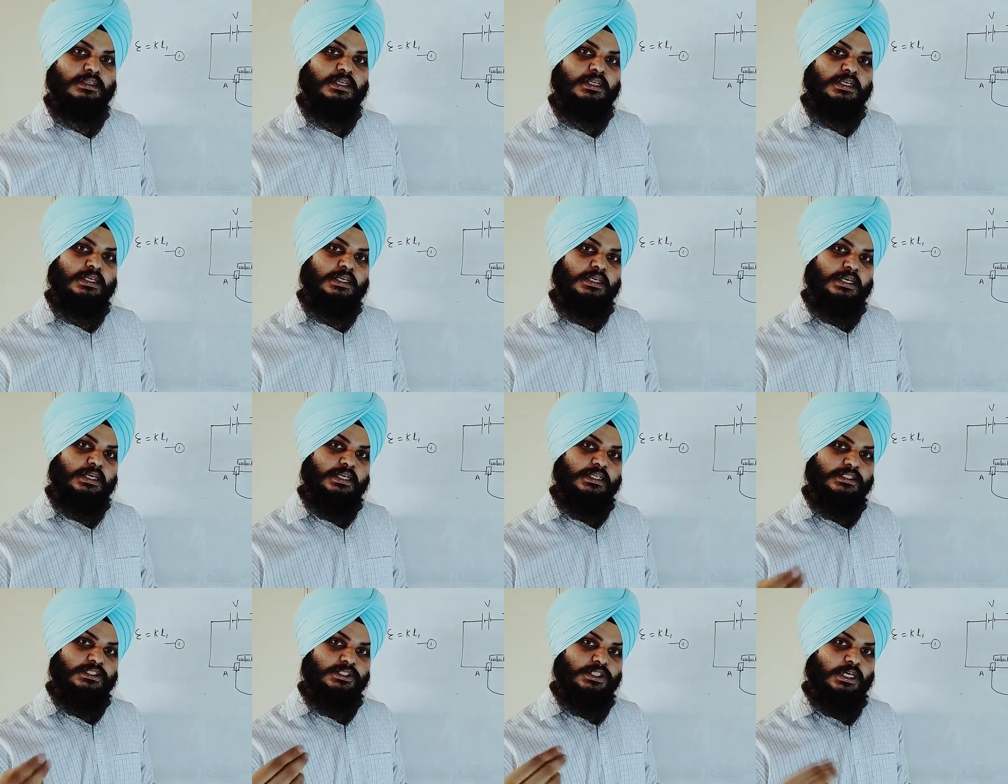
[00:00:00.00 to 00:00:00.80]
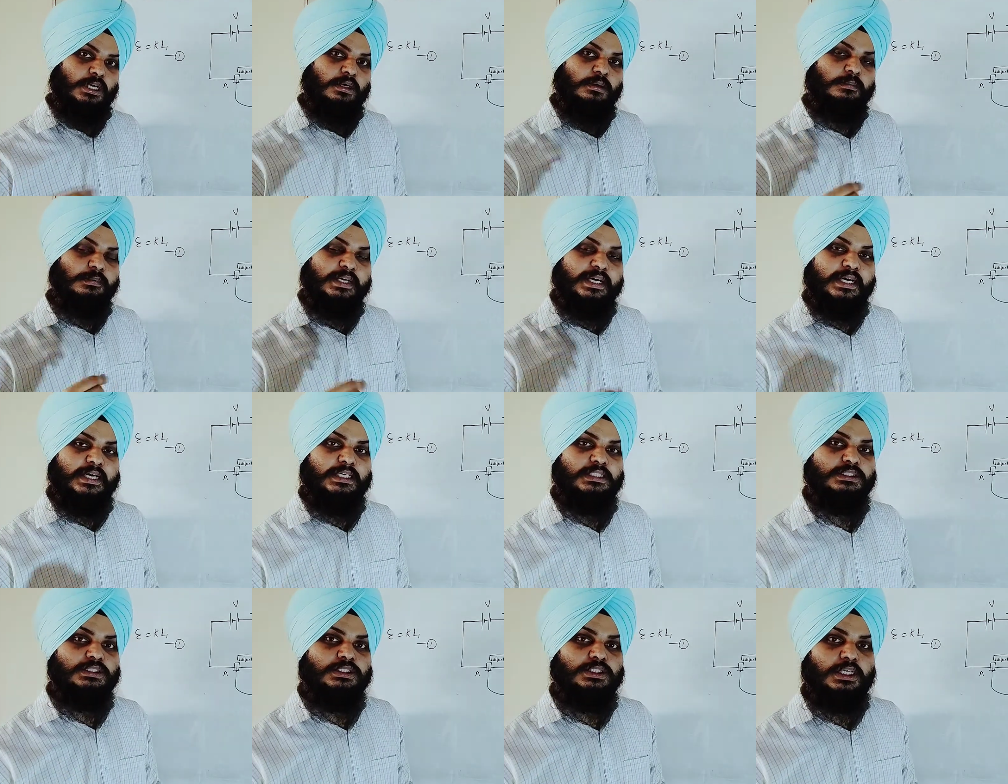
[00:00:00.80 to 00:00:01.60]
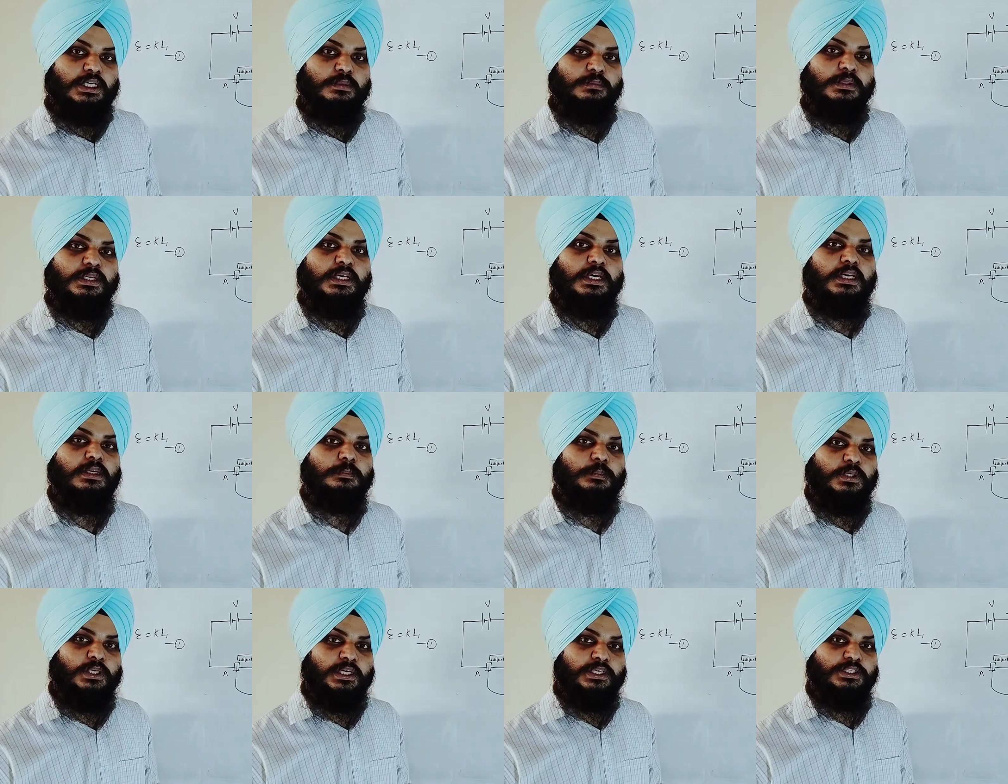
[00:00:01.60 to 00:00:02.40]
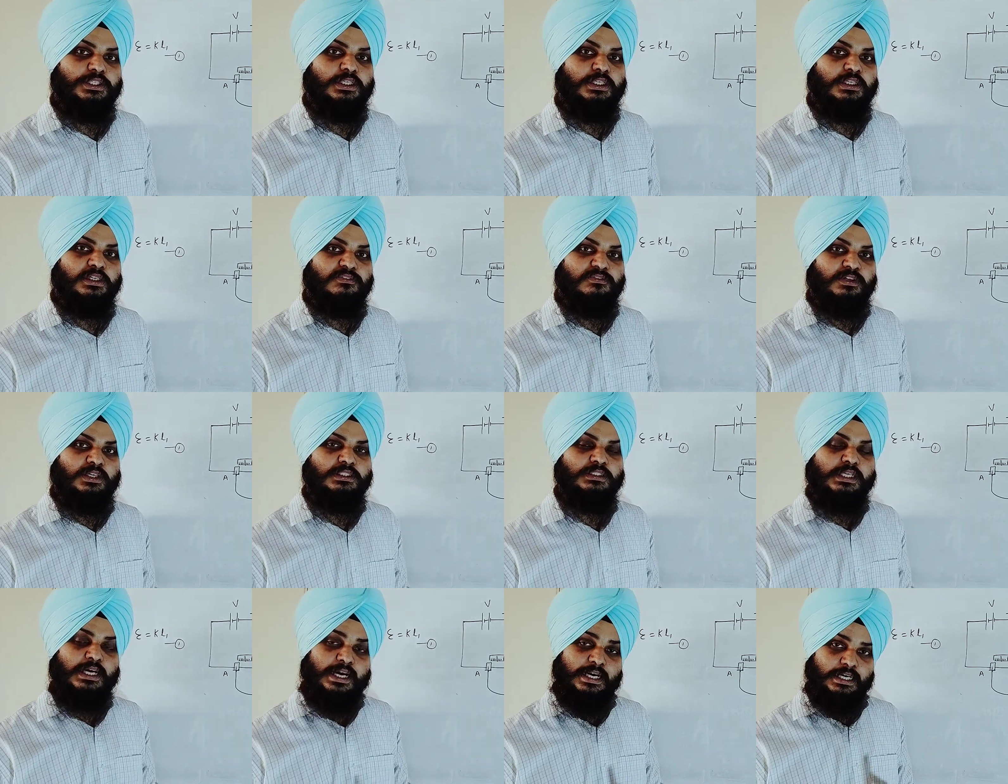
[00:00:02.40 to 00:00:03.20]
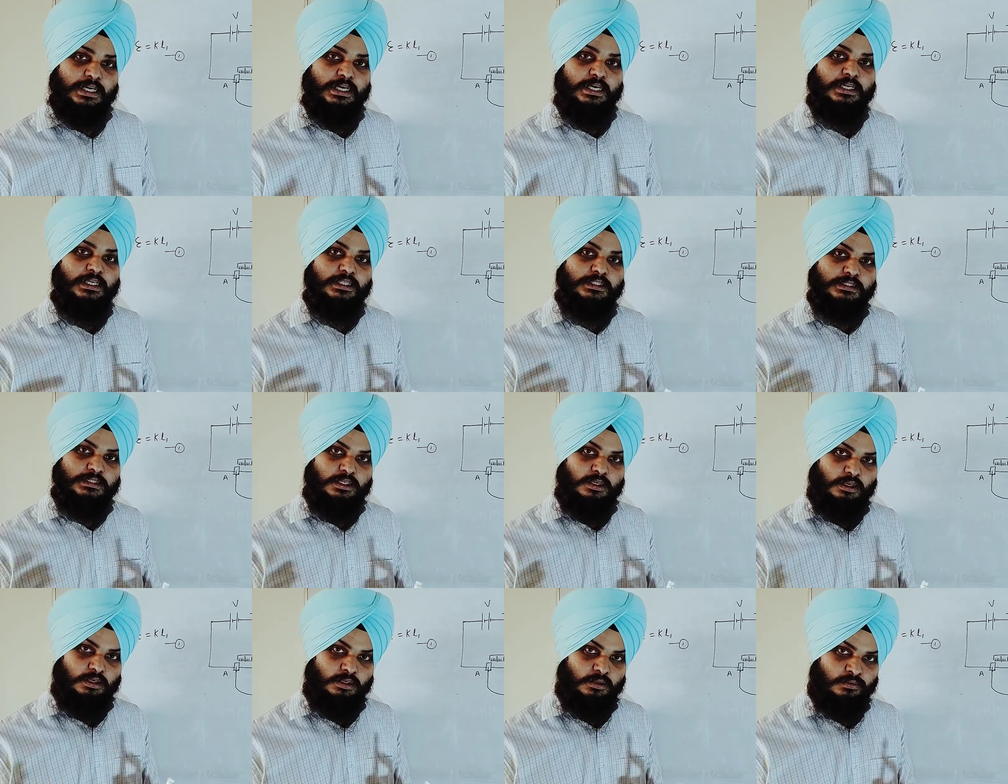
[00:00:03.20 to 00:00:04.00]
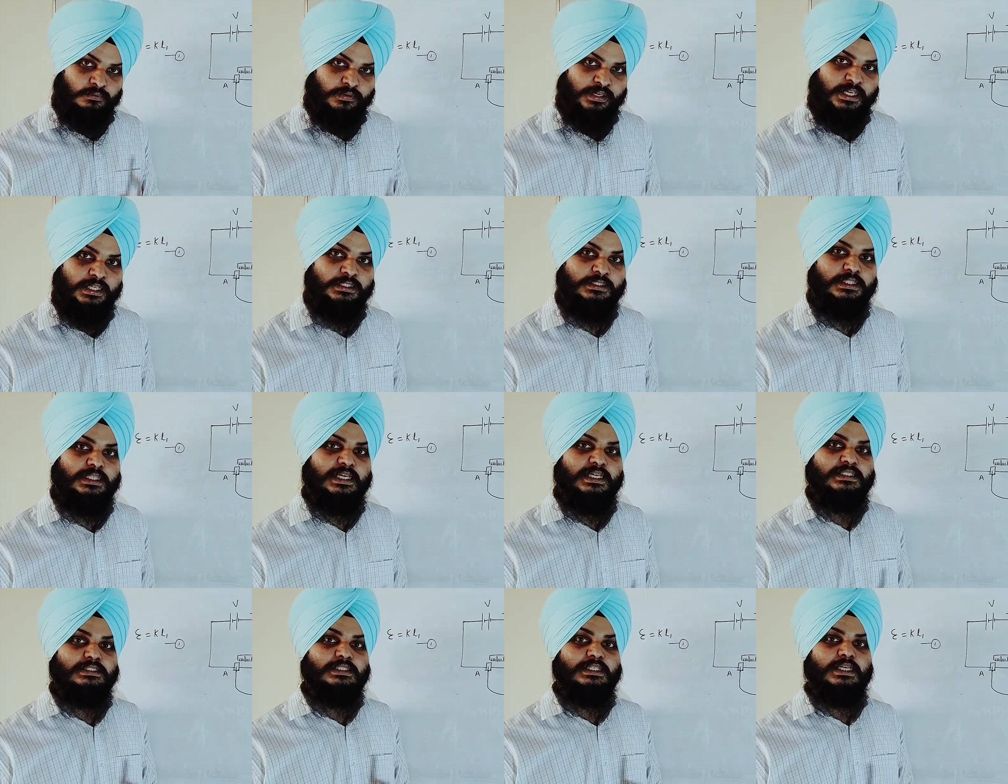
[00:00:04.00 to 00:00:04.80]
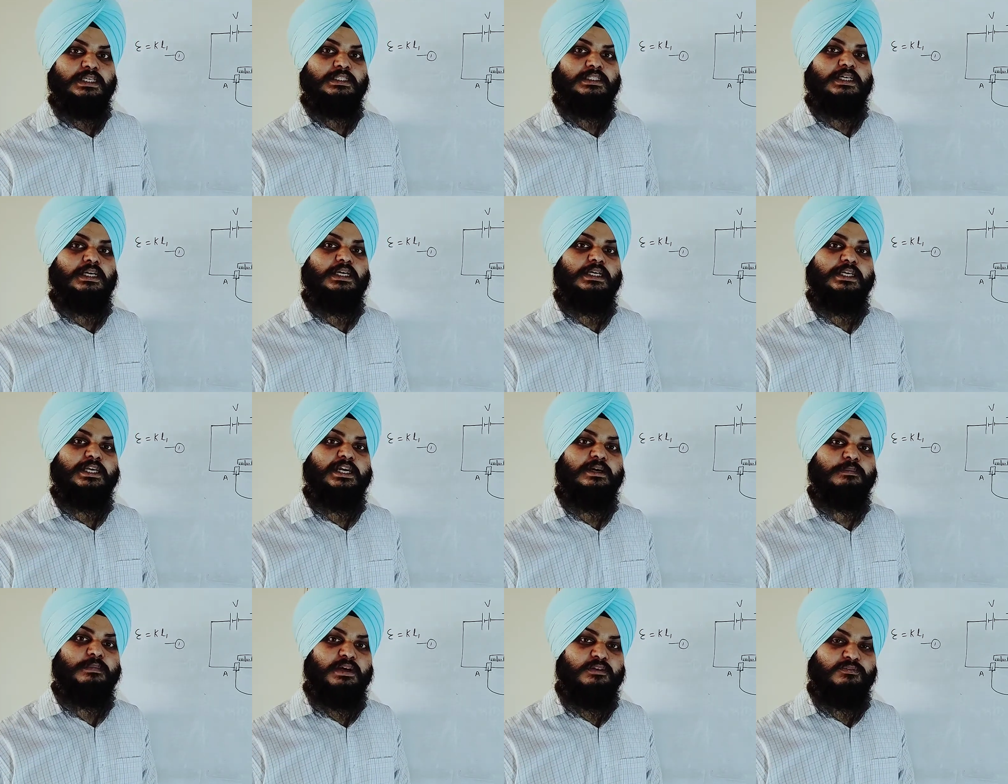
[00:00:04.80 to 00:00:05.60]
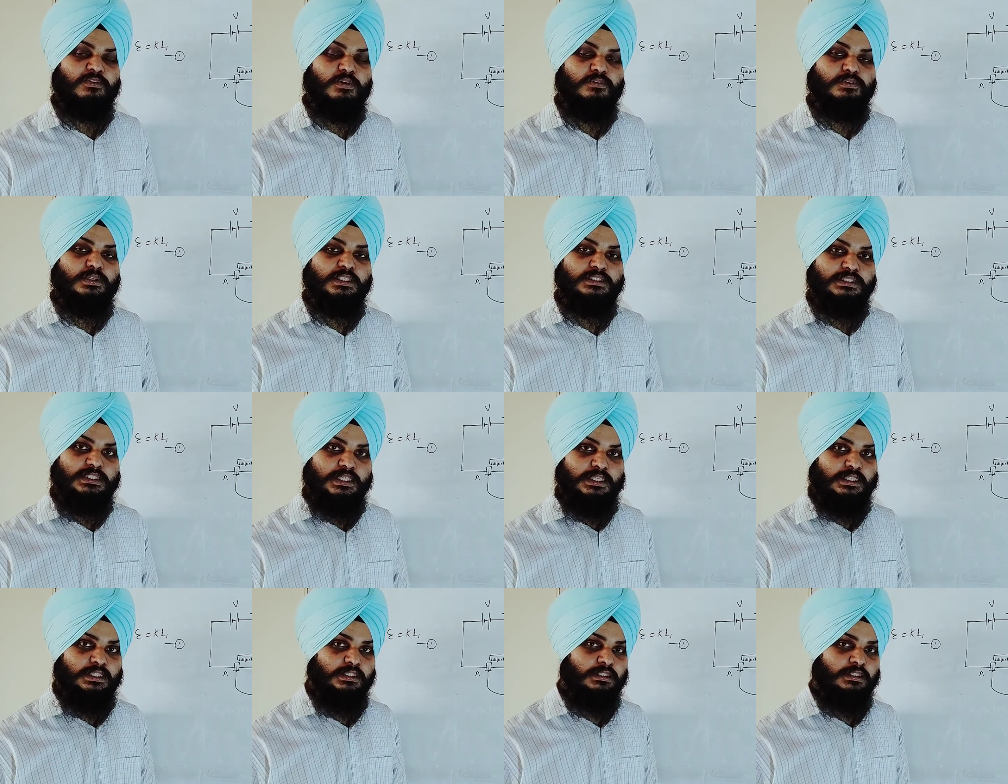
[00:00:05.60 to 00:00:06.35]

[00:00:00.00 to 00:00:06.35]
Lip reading: is termed as terminal potential difference, and it is always less than the EMF of the cell.